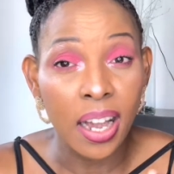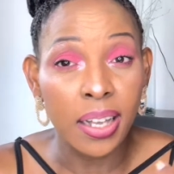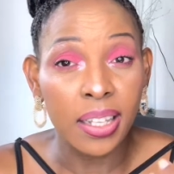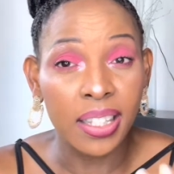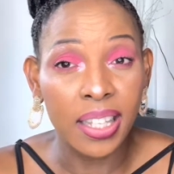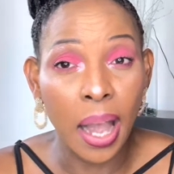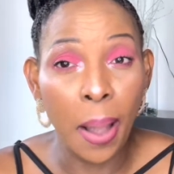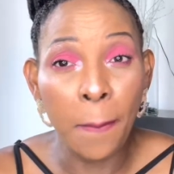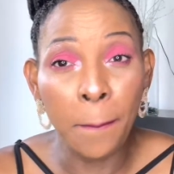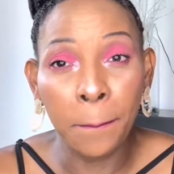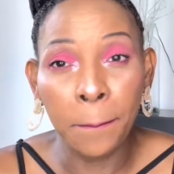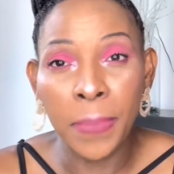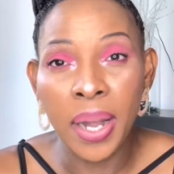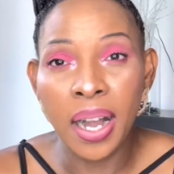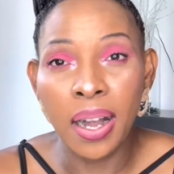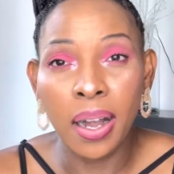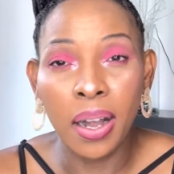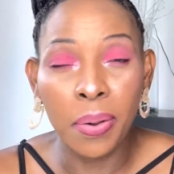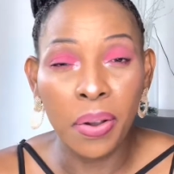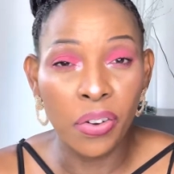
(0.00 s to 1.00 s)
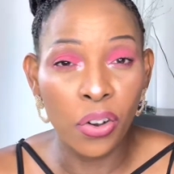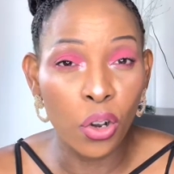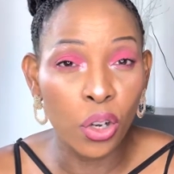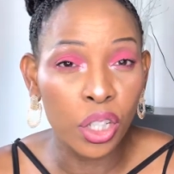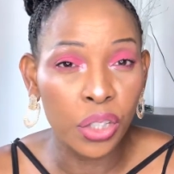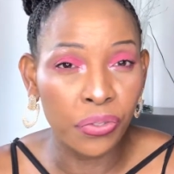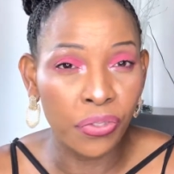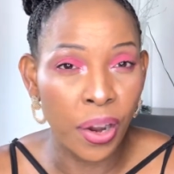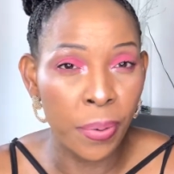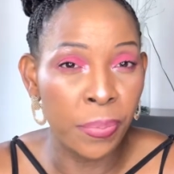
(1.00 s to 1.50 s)
some
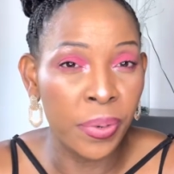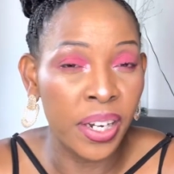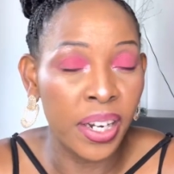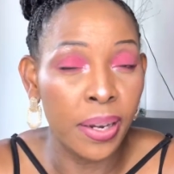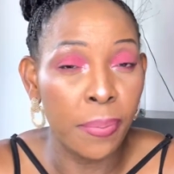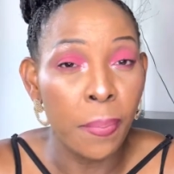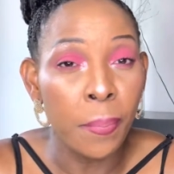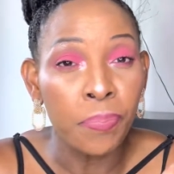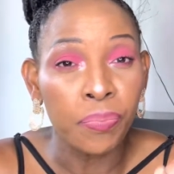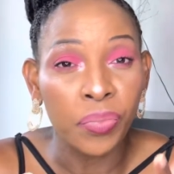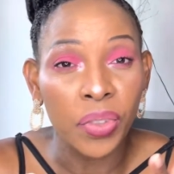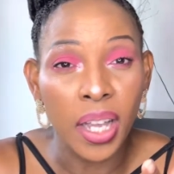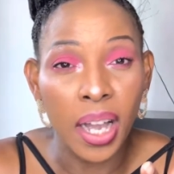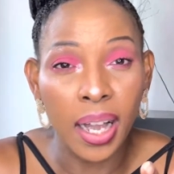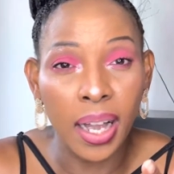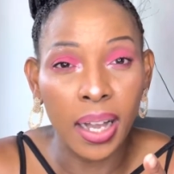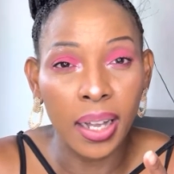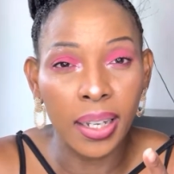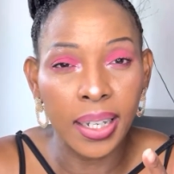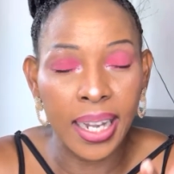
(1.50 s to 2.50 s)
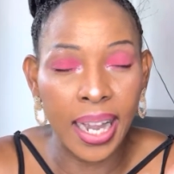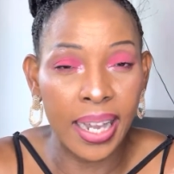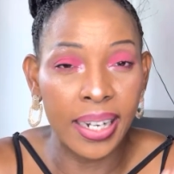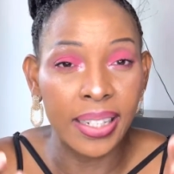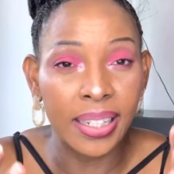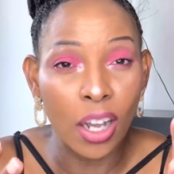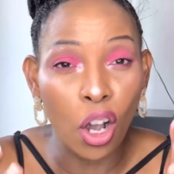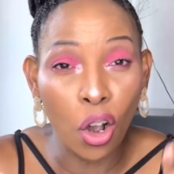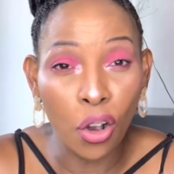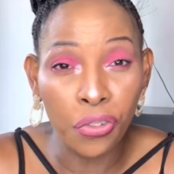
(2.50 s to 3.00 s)
host family can
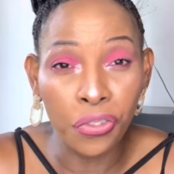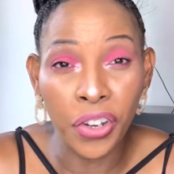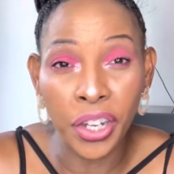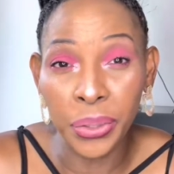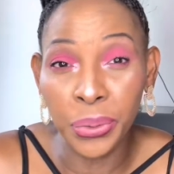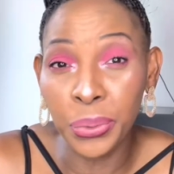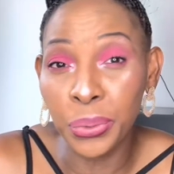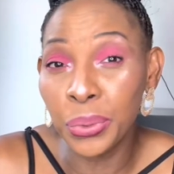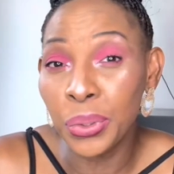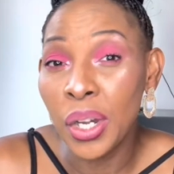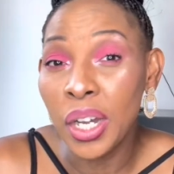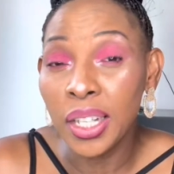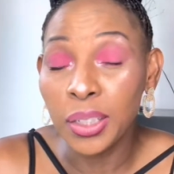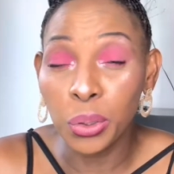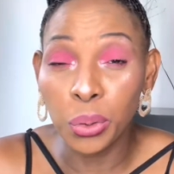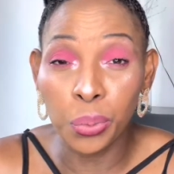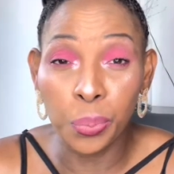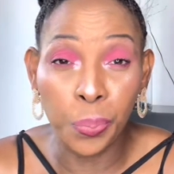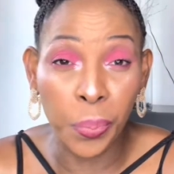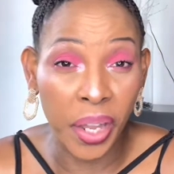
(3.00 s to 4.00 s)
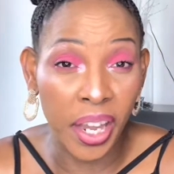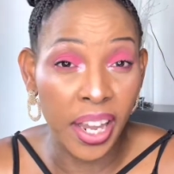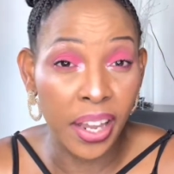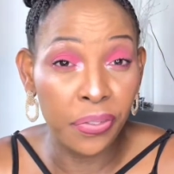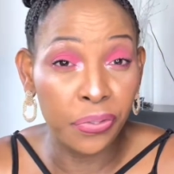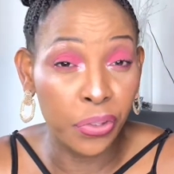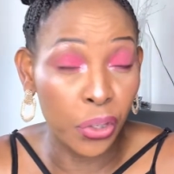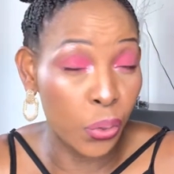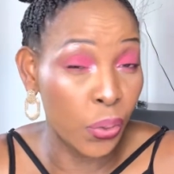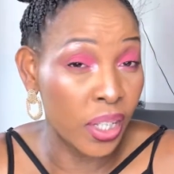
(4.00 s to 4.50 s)
offer you to
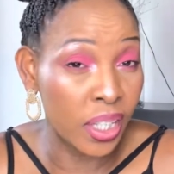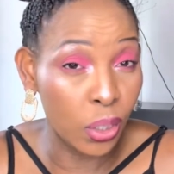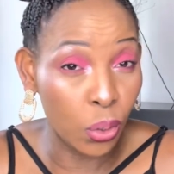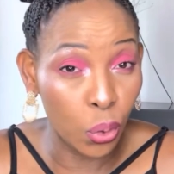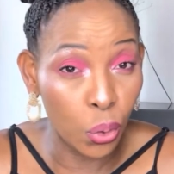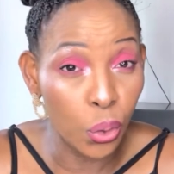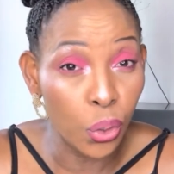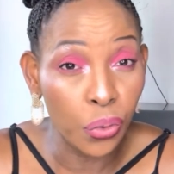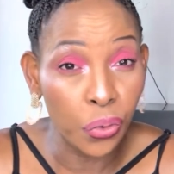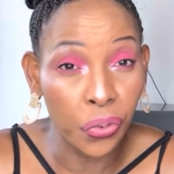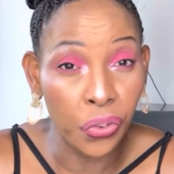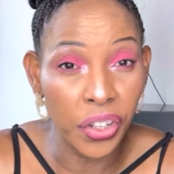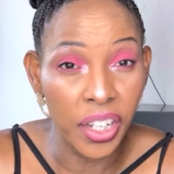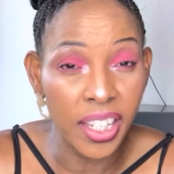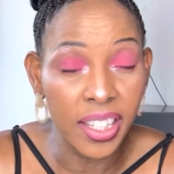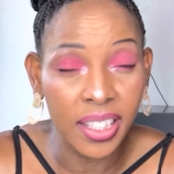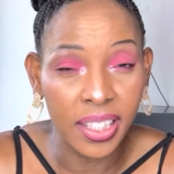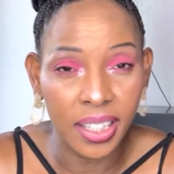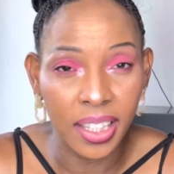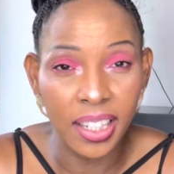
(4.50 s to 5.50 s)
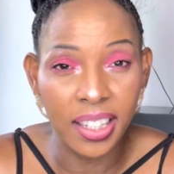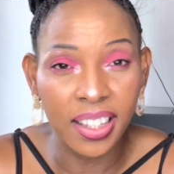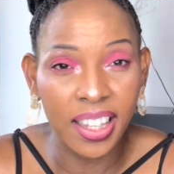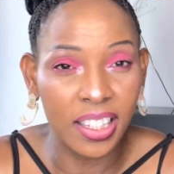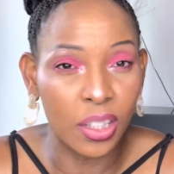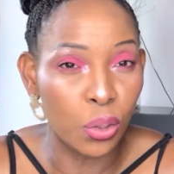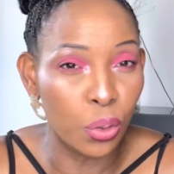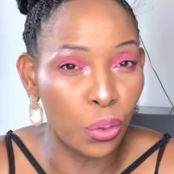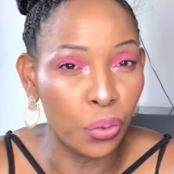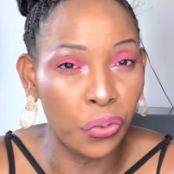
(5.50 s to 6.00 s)
pay for your school fees, the
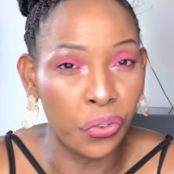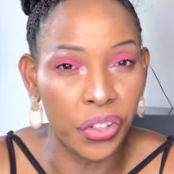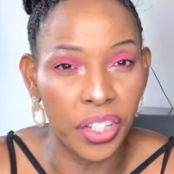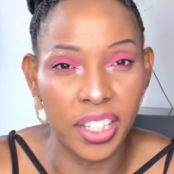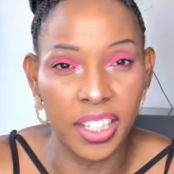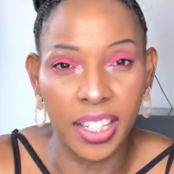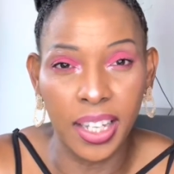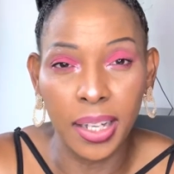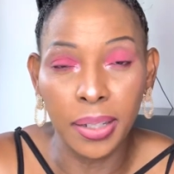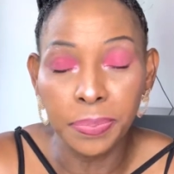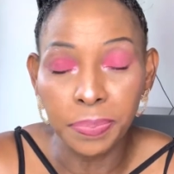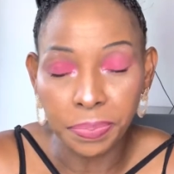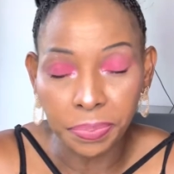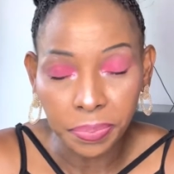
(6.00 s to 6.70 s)
school fees, yeah,